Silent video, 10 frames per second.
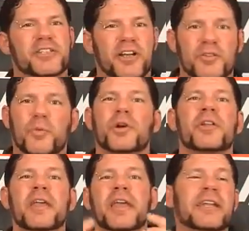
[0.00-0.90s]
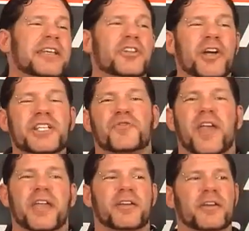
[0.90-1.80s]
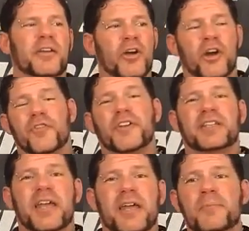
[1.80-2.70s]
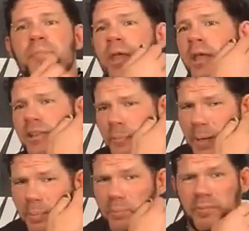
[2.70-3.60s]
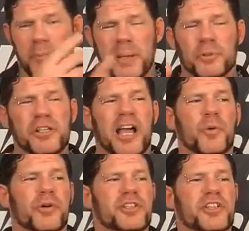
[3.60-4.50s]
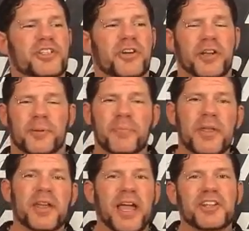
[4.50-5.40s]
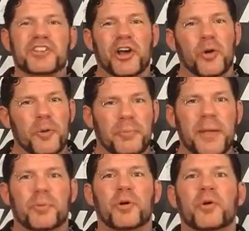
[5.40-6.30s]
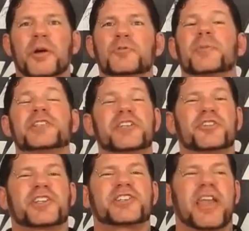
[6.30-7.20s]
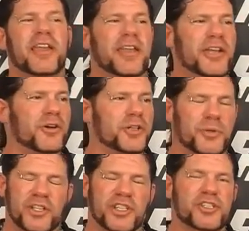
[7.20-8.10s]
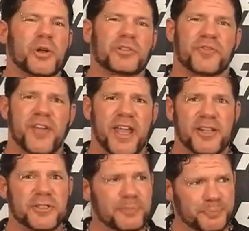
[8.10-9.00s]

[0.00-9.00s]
You know, it didn't look as fake. Or if it did, the people's eye weren't as discerning. And so when it was much easier to stay a heel. You would just insult the fans.